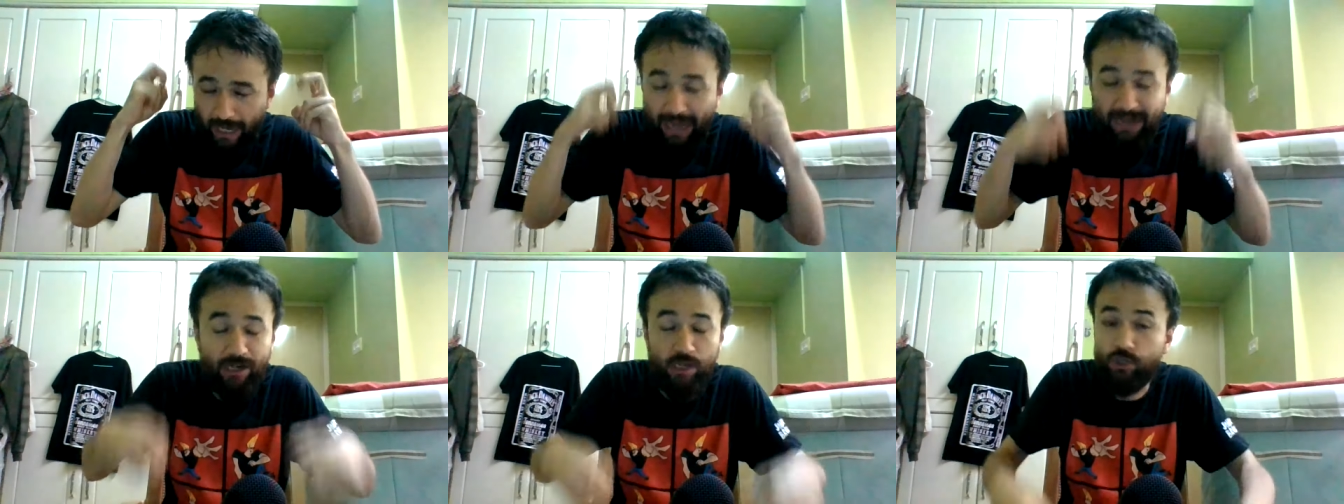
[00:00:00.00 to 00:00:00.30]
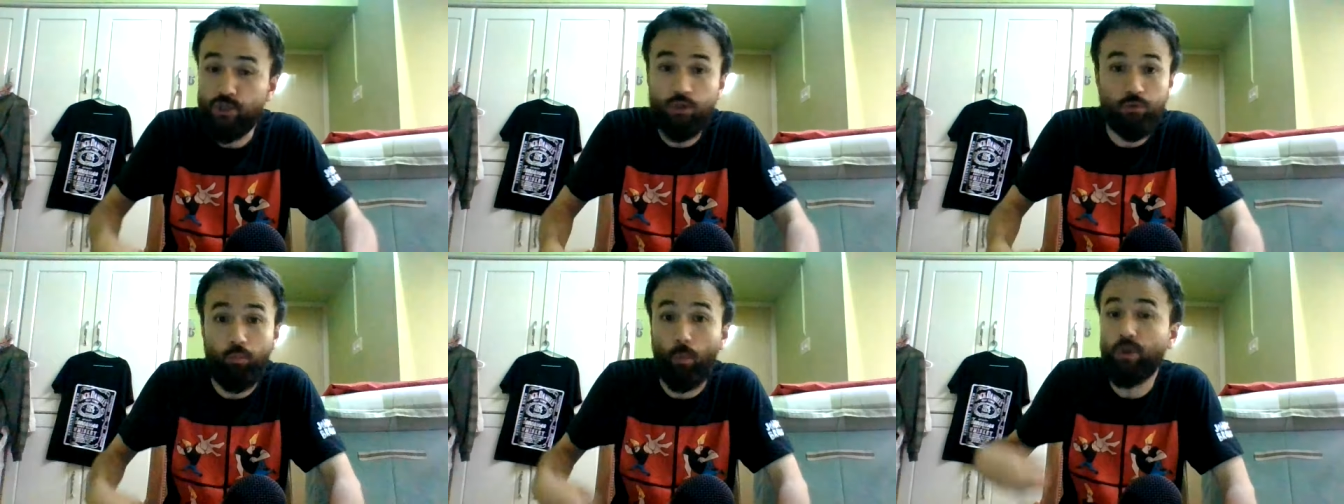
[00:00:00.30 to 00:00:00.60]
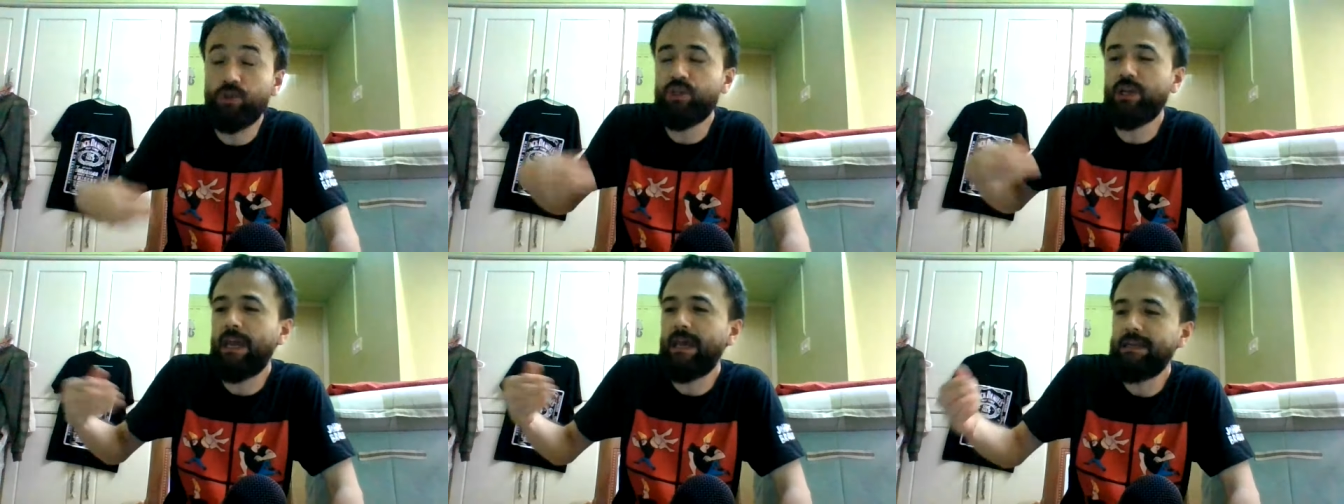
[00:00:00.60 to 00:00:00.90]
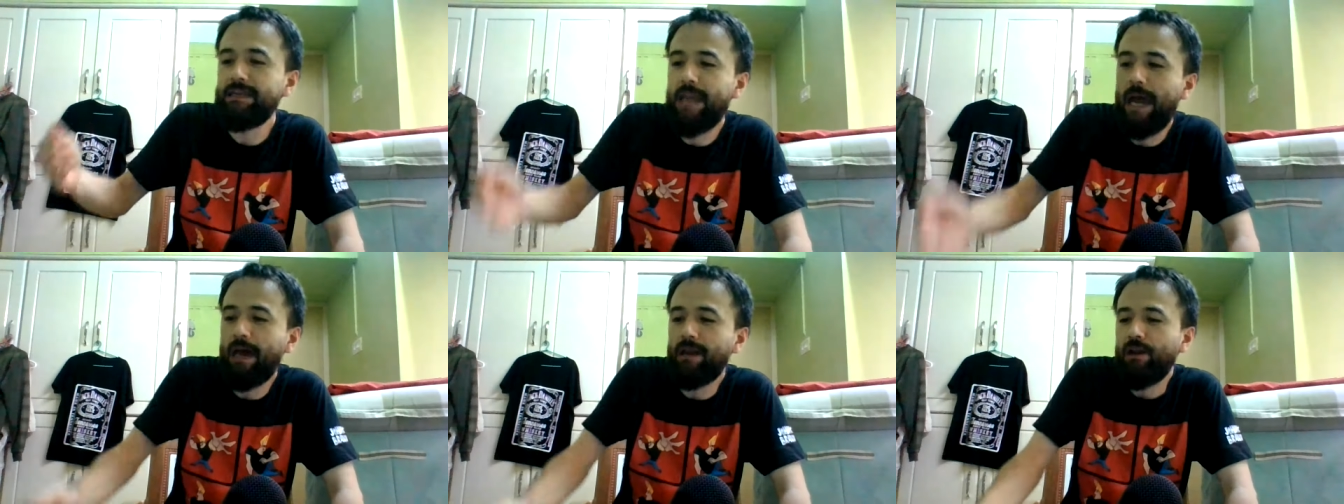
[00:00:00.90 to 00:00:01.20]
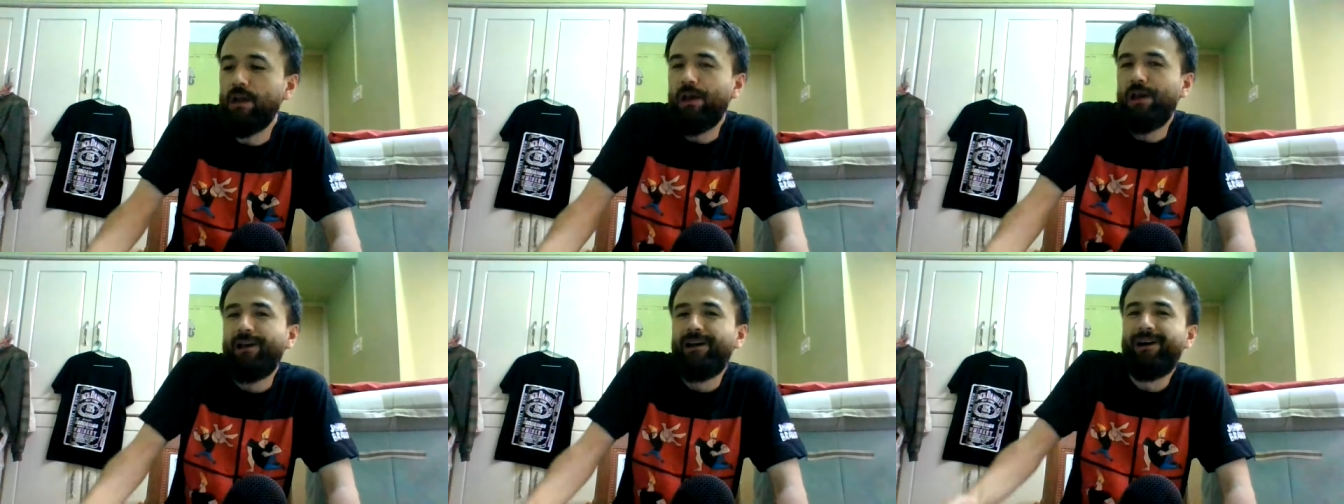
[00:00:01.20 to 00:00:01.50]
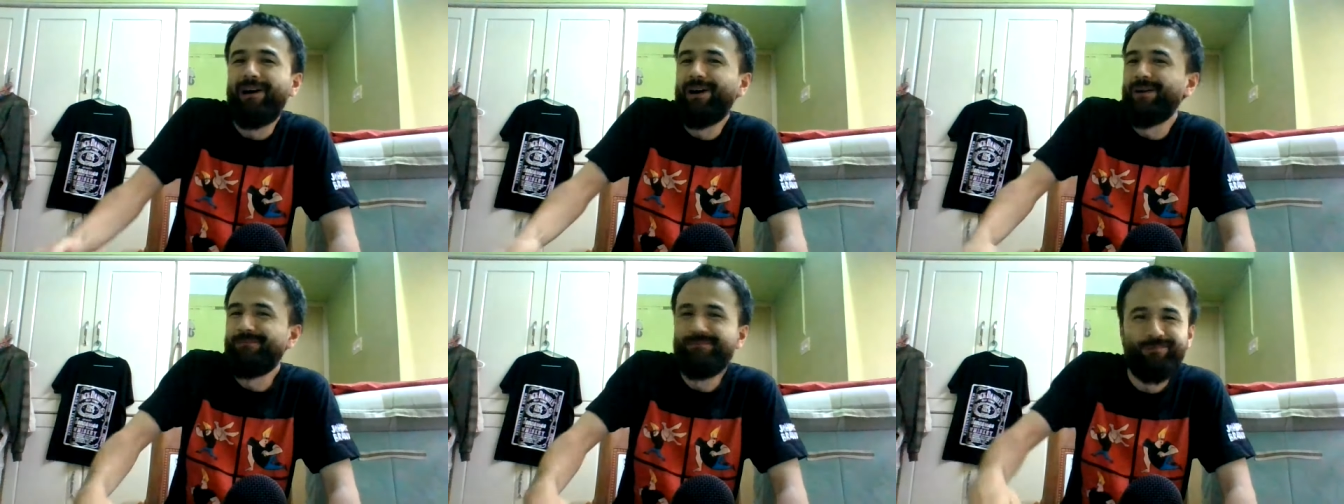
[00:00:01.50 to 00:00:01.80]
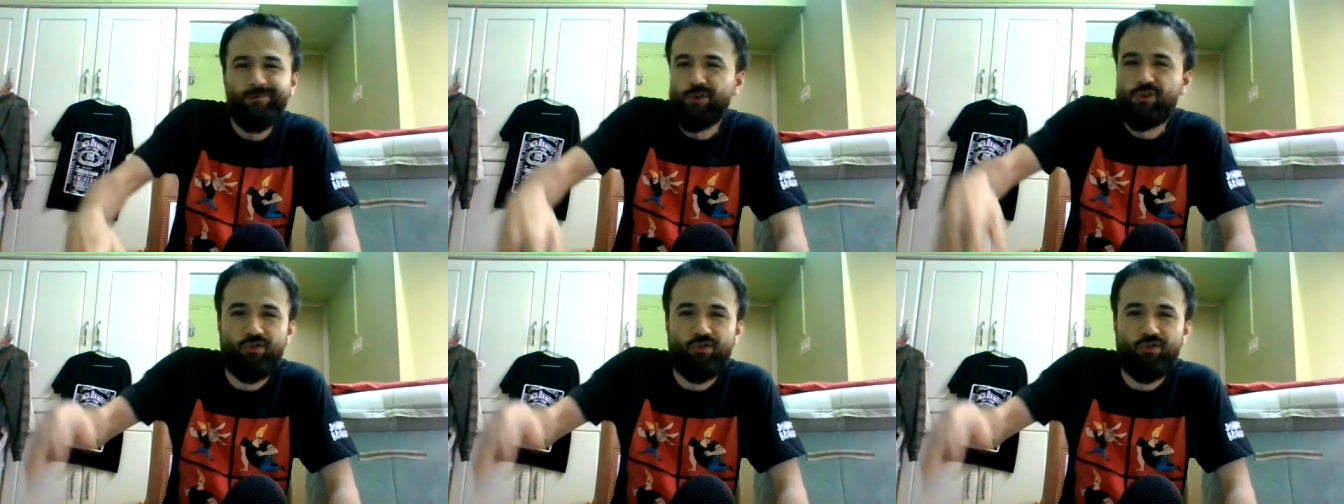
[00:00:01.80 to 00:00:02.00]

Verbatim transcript: And it's once again not um,